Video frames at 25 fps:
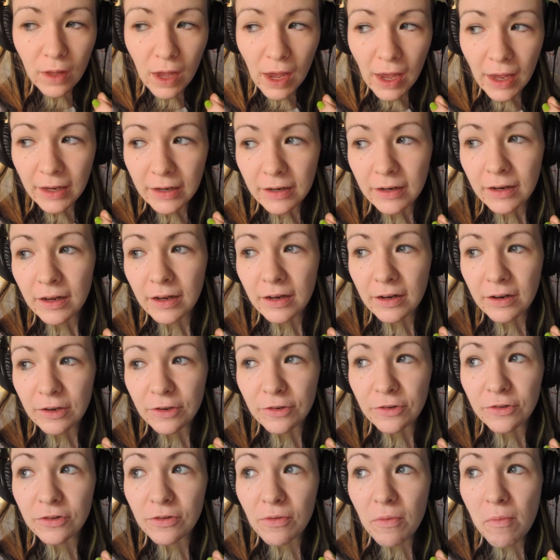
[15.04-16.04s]
And
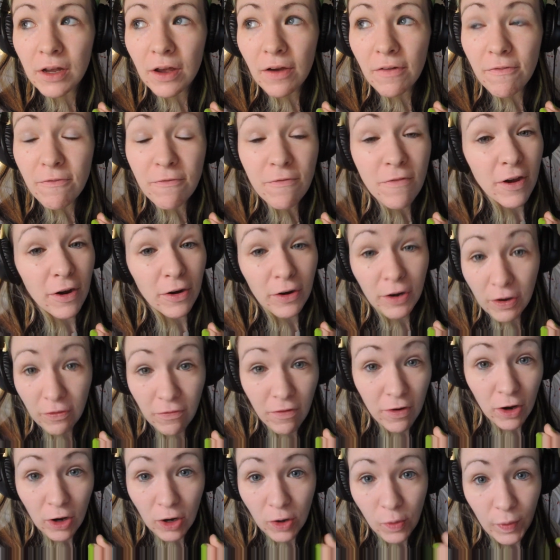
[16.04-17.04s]
it is a very,
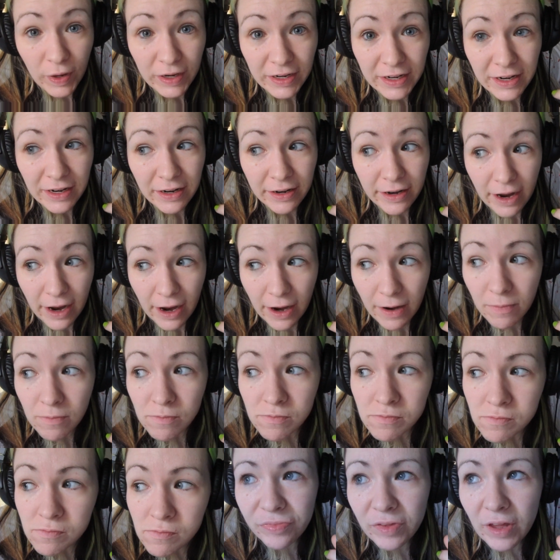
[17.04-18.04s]
very windy day.
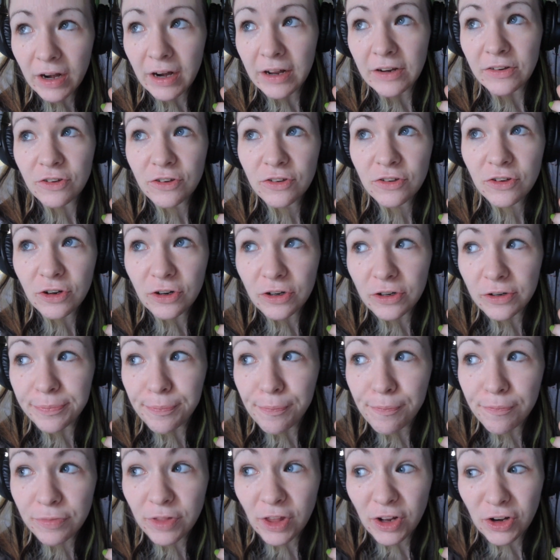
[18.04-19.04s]
And I just heard
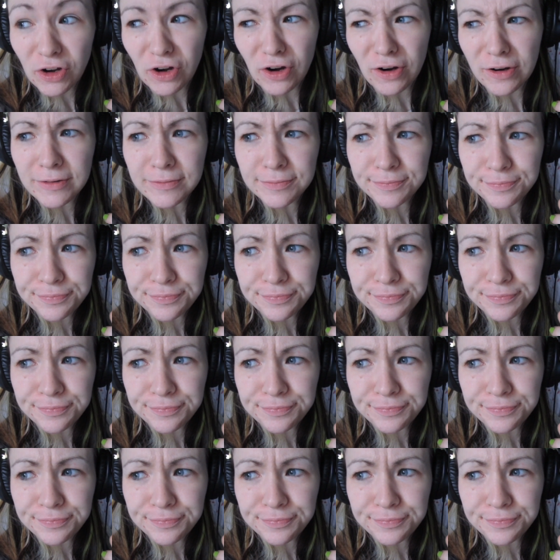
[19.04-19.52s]
thunder.